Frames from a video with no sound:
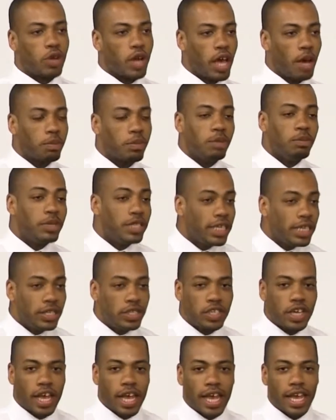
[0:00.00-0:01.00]
to help them
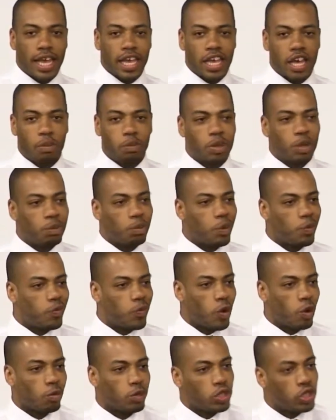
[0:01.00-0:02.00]
DJ, help them
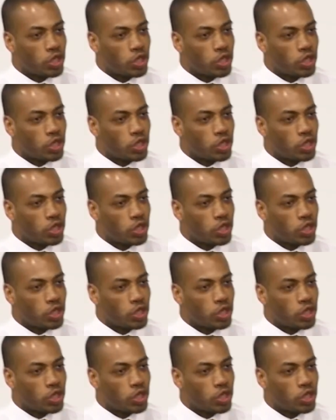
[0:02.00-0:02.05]
perform at